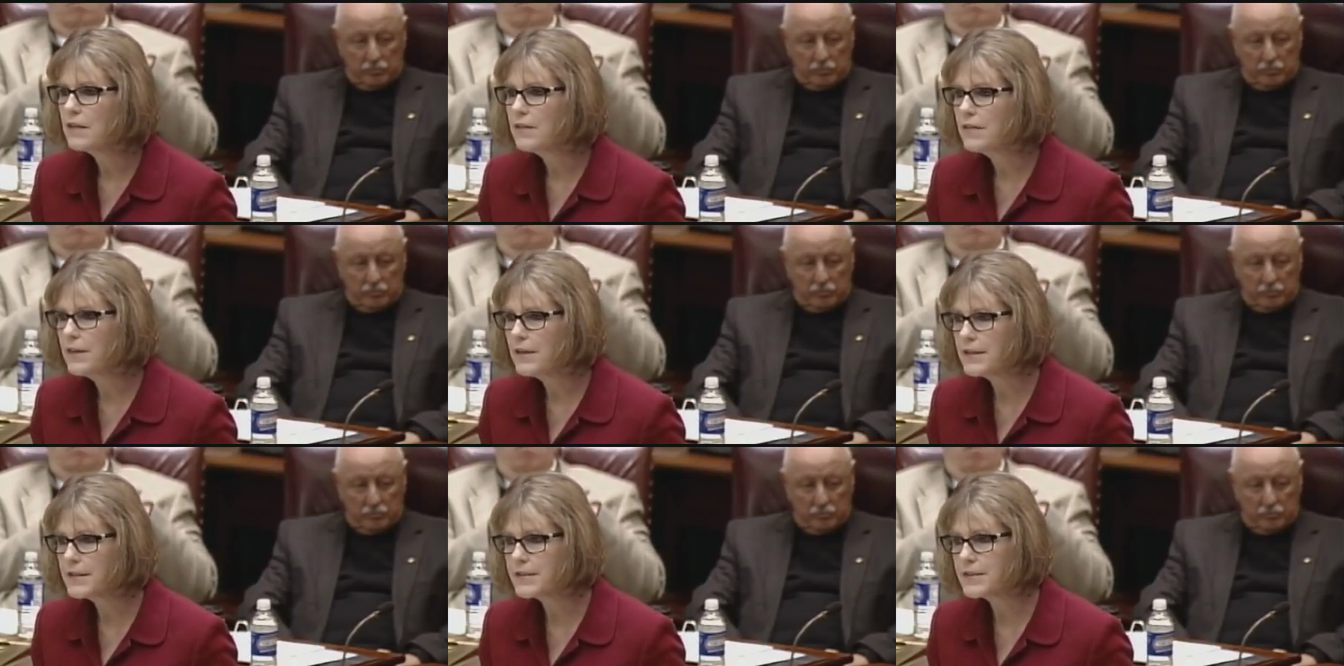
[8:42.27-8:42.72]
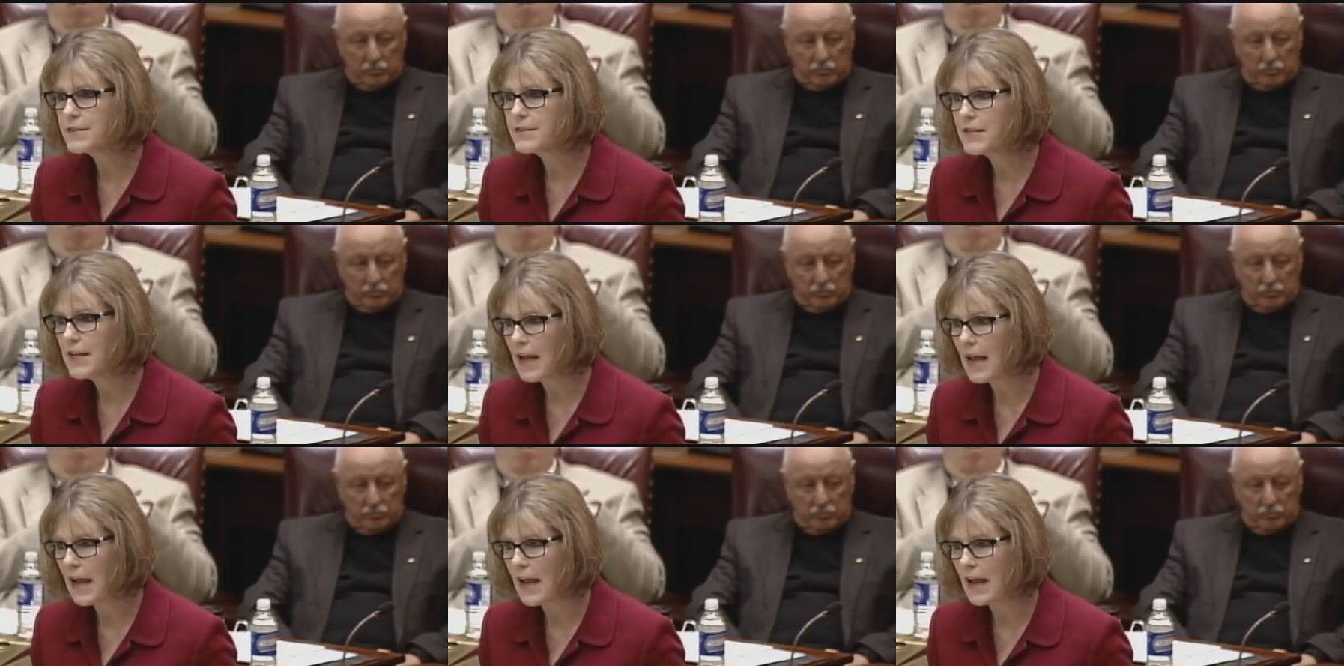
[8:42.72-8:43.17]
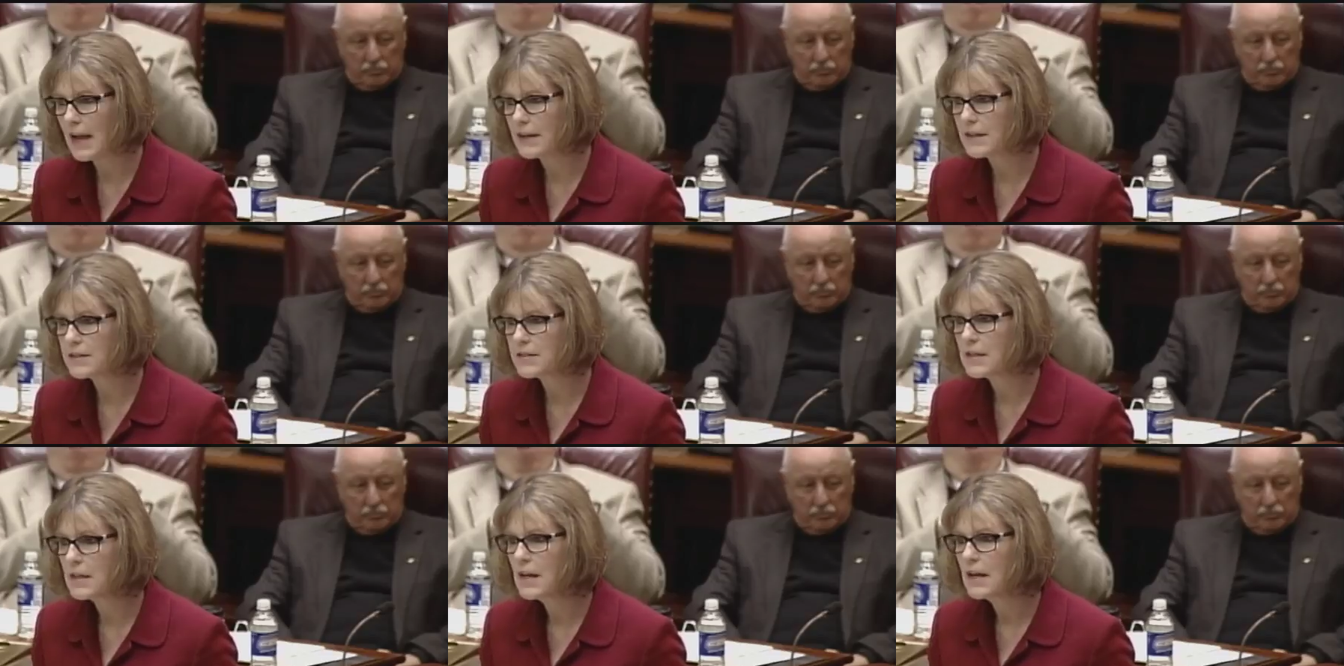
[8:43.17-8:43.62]
Speaker 1: This
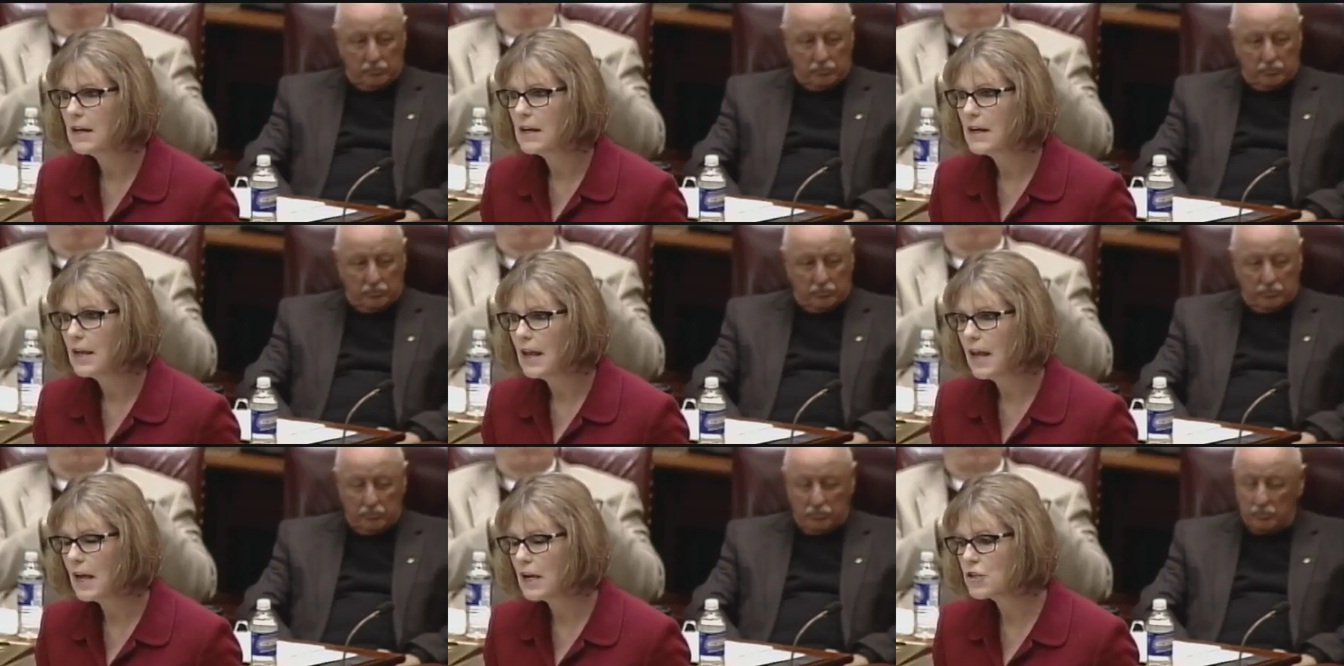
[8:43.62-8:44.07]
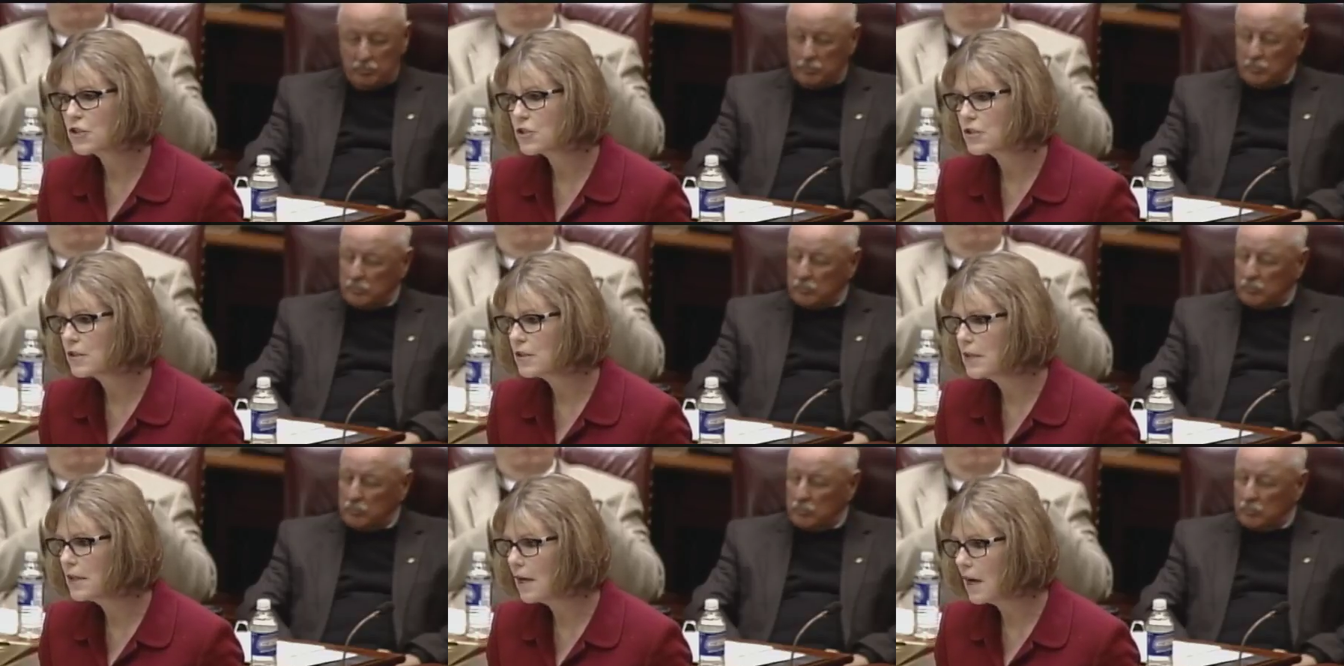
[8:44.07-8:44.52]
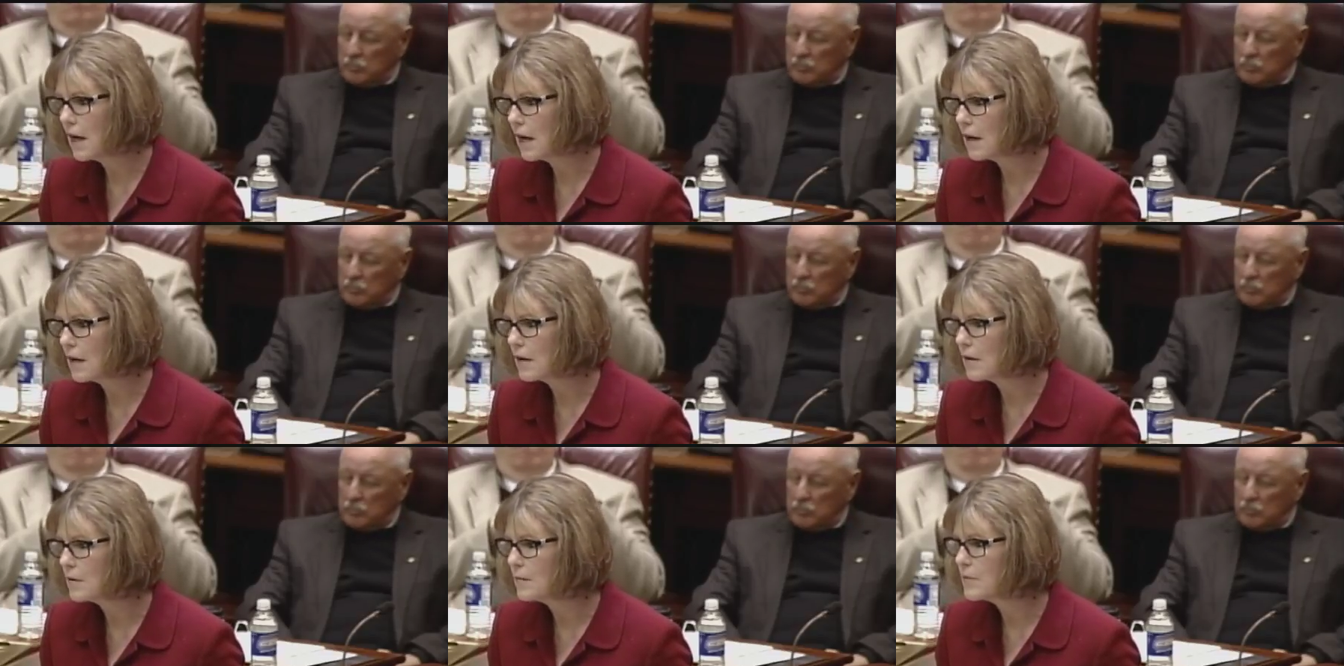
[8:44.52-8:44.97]
tax actually
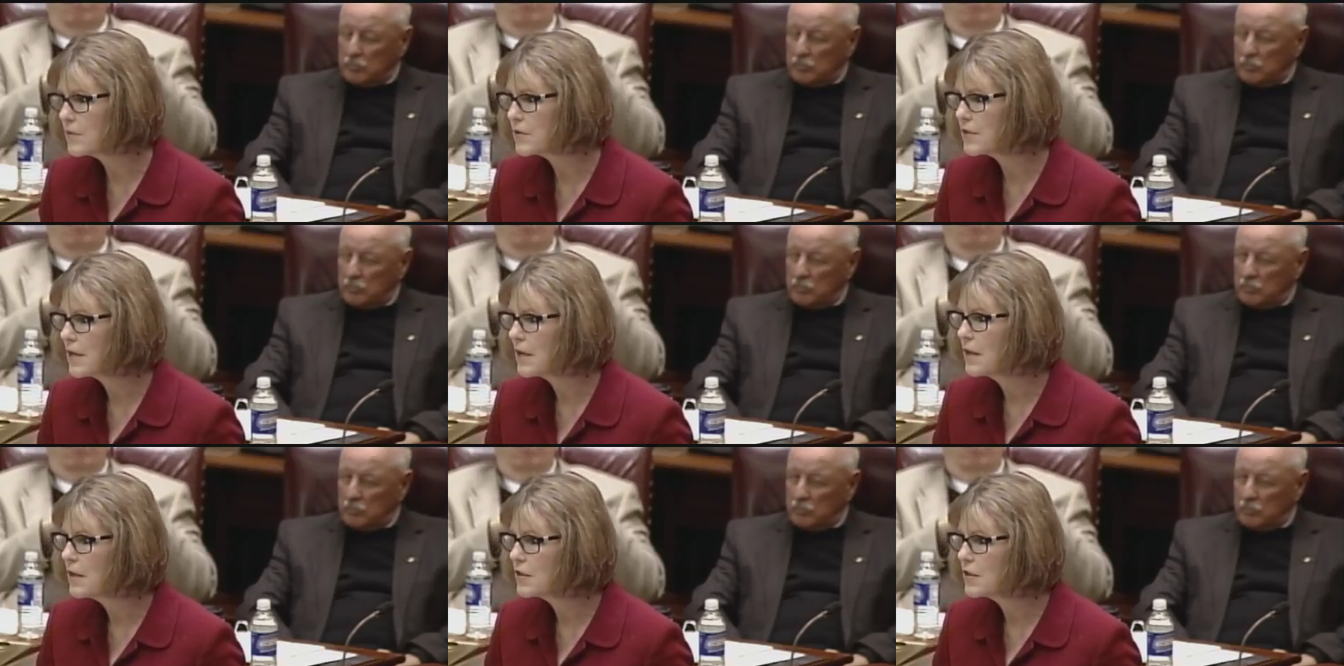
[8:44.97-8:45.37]
harms